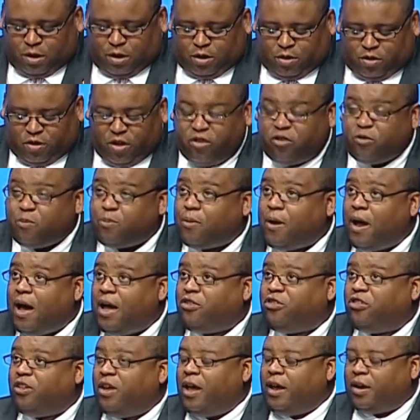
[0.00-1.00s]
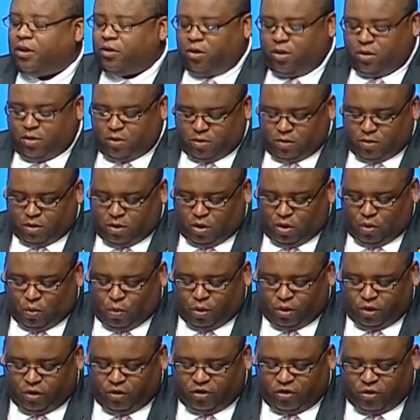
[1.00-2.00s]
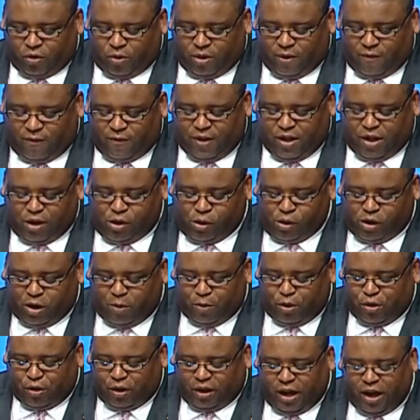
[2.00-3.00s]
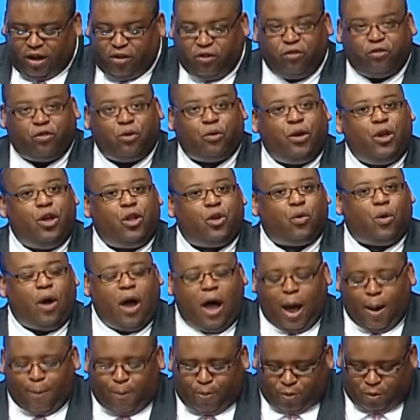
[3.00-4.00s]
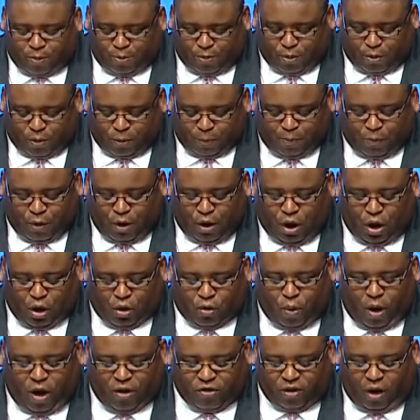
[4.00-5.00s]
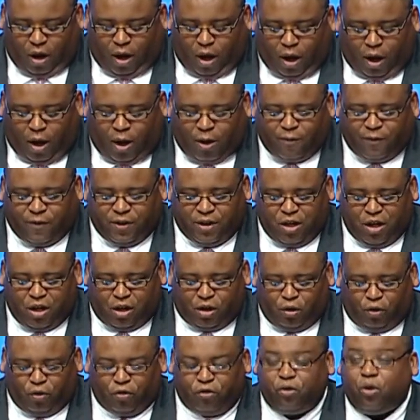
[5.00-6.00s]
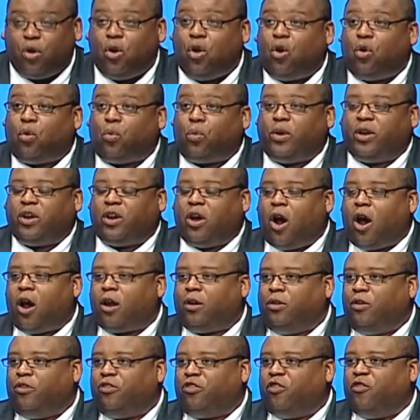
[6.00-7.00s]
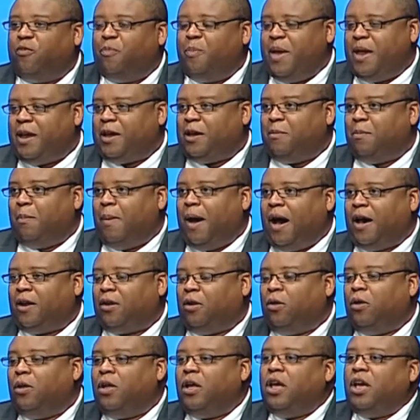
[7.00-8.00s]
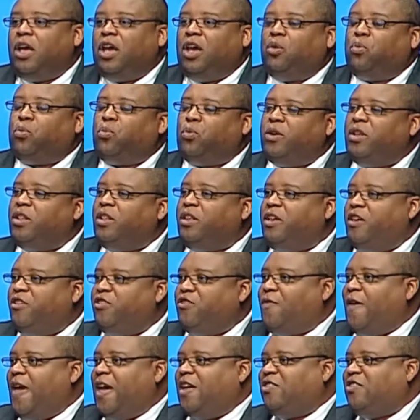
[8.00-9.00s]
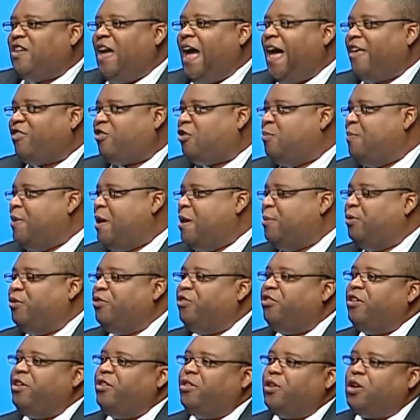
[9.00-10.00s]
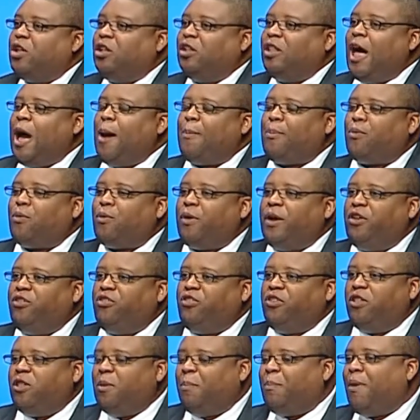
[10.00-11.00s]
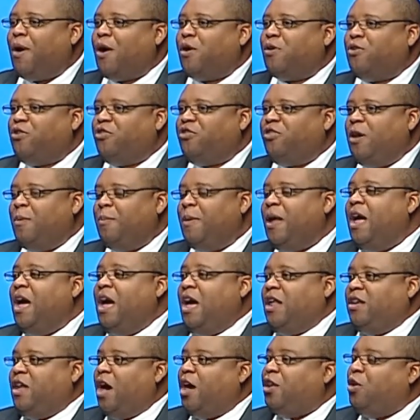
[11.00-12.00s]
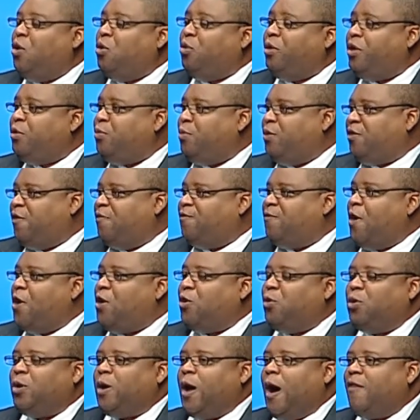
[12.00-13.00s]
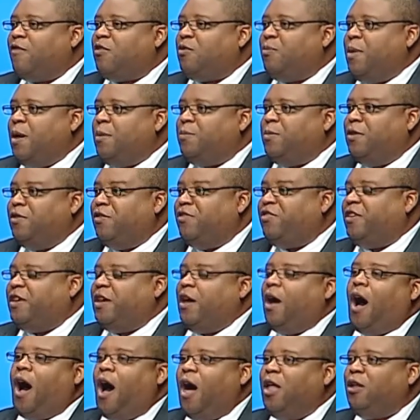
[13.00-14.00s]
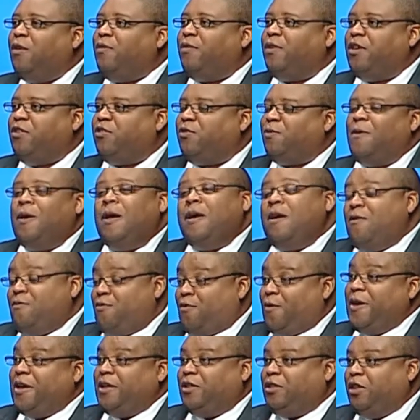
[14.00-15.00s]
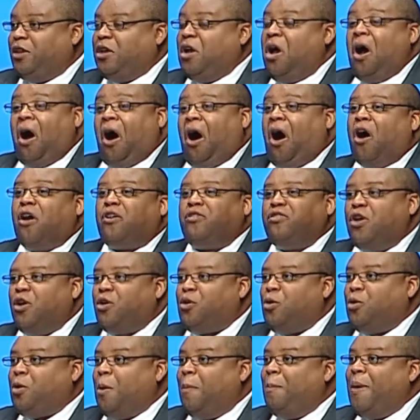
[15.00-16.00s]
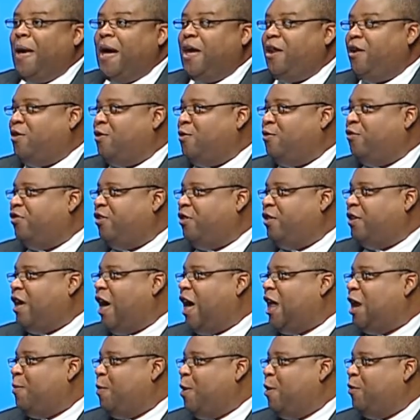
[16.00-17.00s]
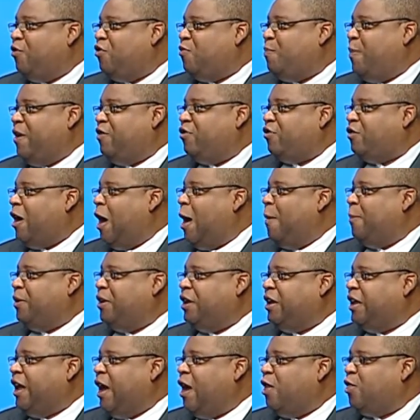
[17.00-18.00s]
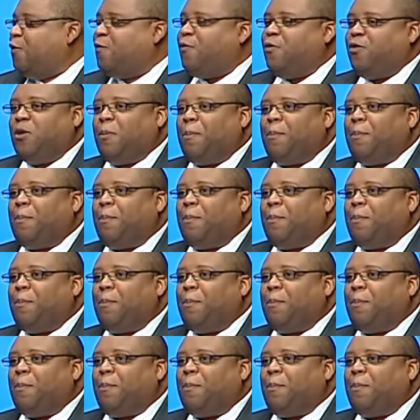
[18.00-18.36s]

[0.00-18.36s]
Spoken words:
This project will ensure that vehicle communications are interoperable across all vehicles regardless of make and model. It really is fantastic to be able to see the collaboration and the partnership, not only with the federal government, but to see all of these, frankly, hard-knuckle competitors in the automotive space coming together for the